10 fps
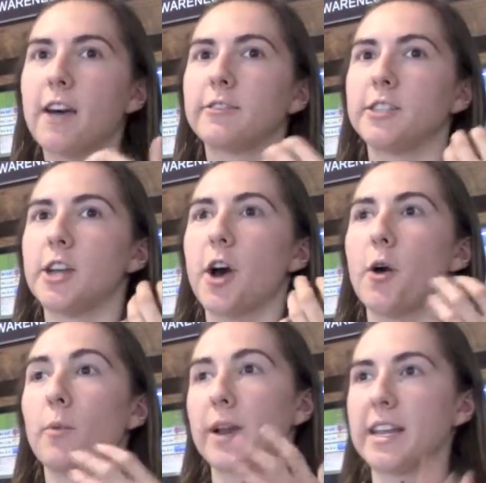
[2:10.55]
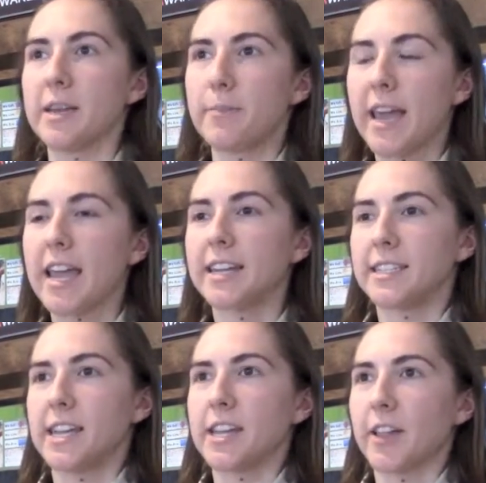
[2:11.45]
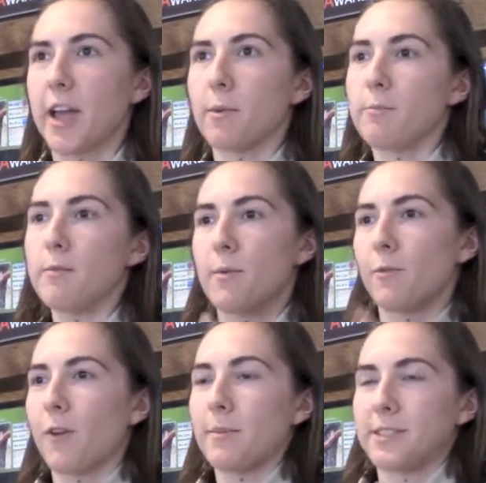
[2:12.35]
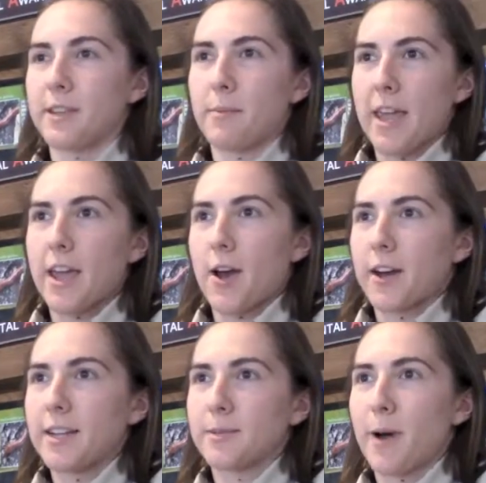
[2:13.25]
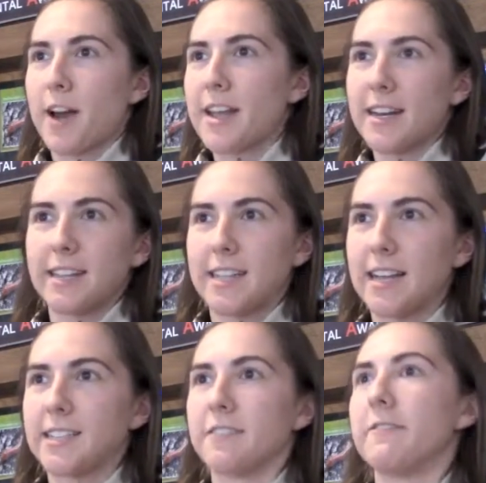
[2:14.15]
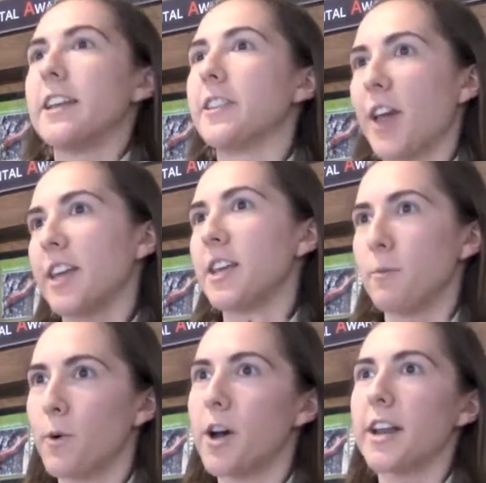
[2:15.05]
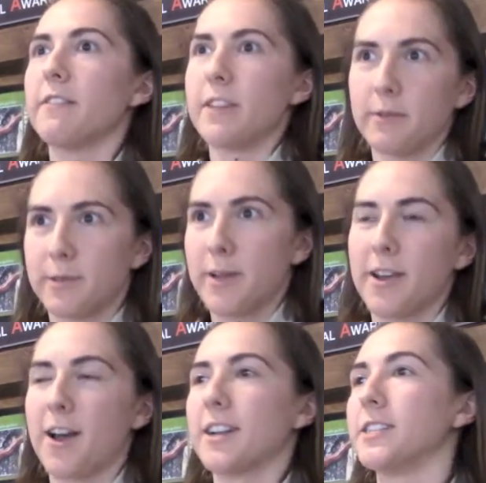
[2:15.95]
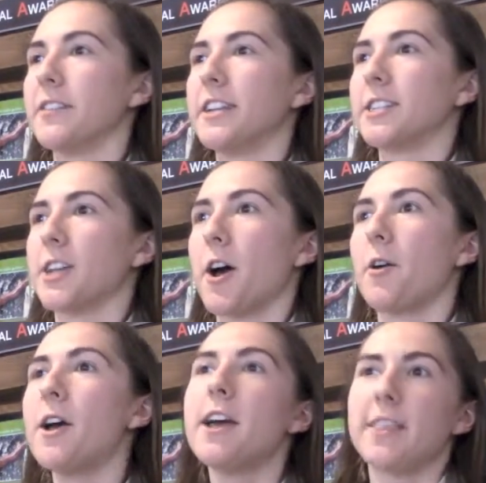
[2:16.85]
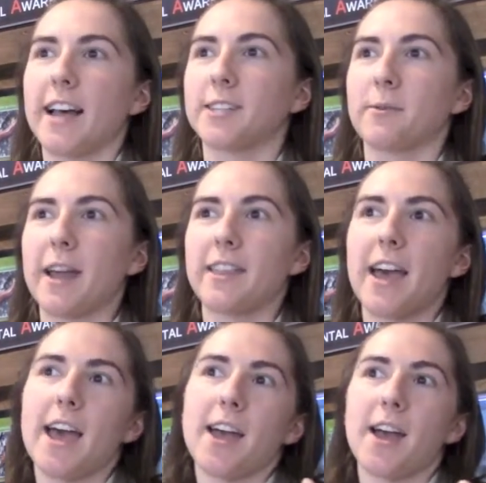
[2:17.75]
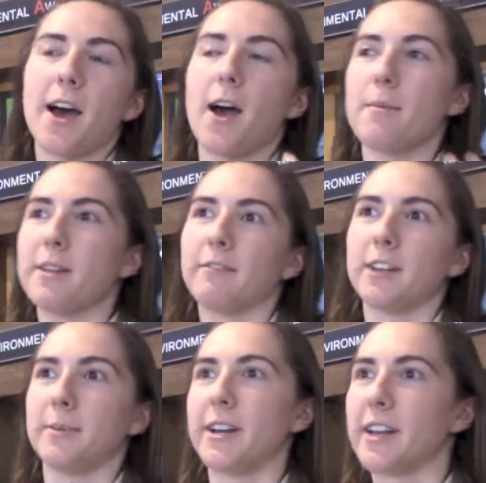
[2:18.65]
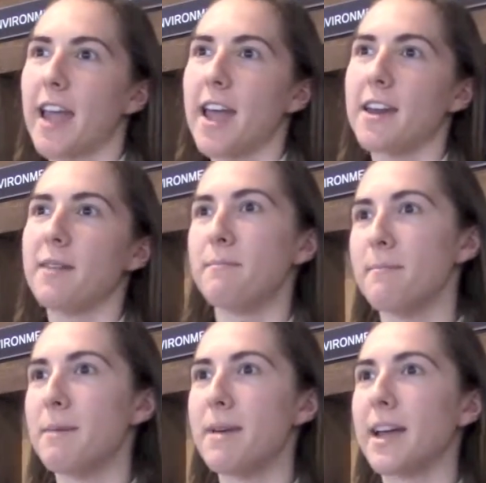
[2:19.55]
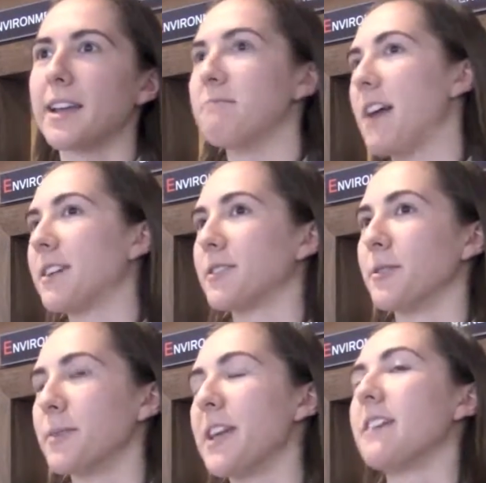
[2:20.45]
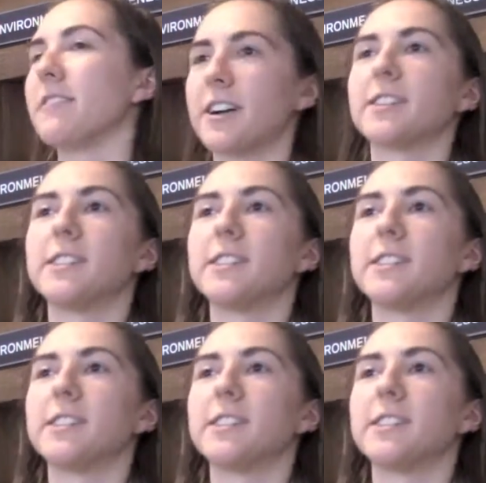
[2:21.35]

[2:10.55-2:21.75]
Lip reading: So when he paints, he rubs the paint on his body and his hands and feet like he would if he was peeing on his feet. So that's a way that enrichment can mimic natural behaviors.